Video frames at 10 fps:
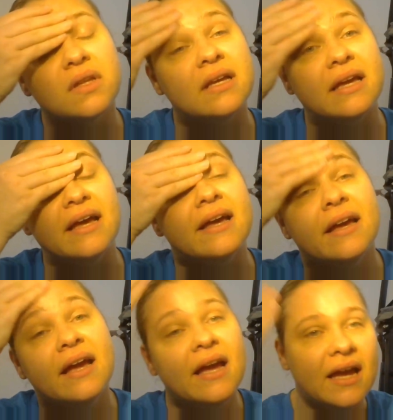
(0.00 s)
Okay,
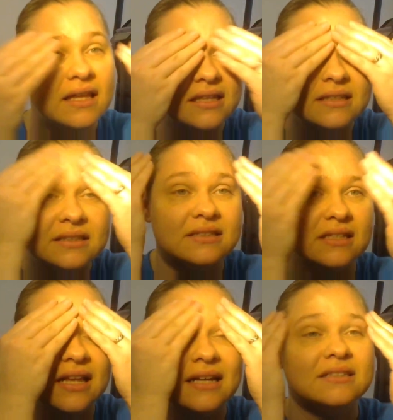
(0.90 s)
and this is the
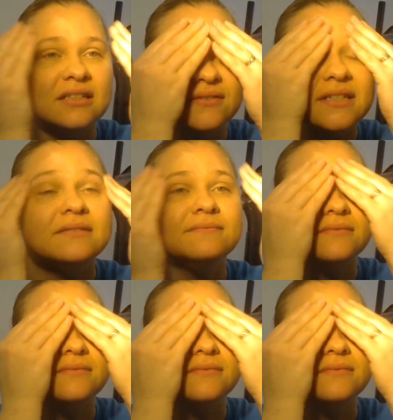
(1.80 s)
last of it.